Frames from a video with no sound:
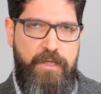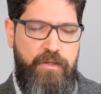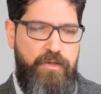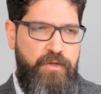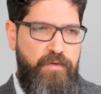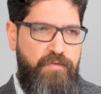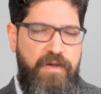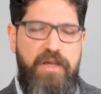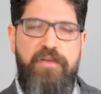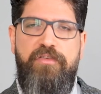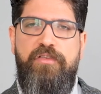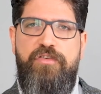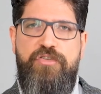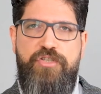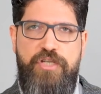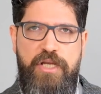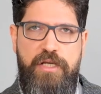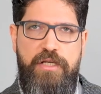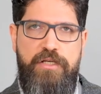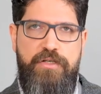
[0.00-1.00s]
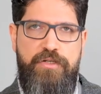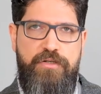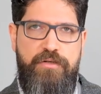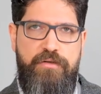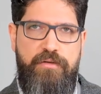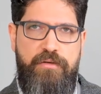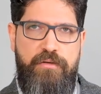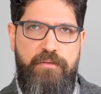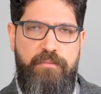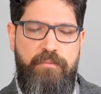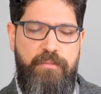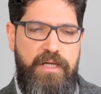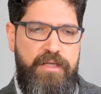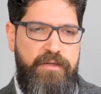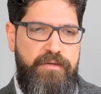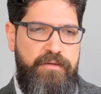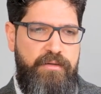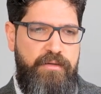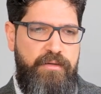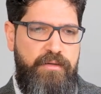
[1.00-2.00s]
The faces change,
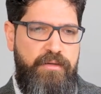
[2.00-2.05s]
but